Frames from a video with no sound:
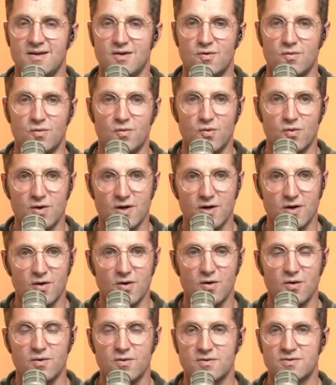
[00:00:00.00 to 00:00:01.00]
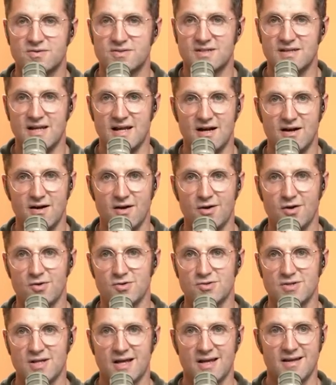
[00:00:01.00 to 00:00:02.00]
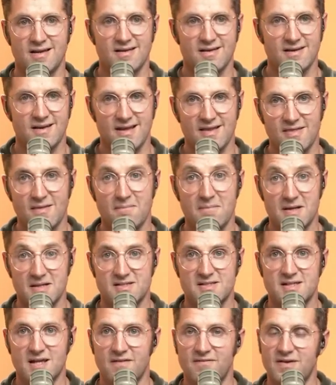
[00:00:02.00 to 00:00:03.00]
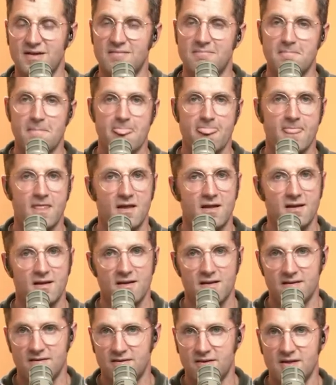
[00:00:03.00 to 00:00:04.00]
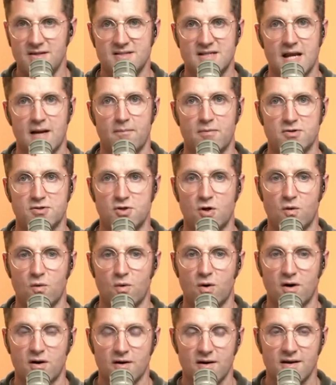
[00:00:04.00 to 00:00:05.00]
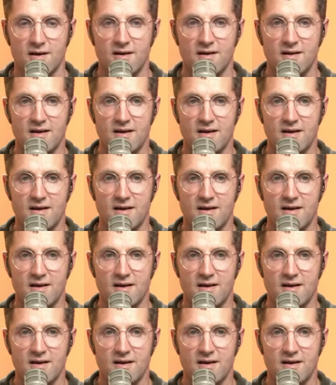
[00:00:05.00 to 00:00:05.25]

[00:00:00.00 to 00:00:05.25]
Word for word: real scenarios, like in the midst of it, these cameras don't work.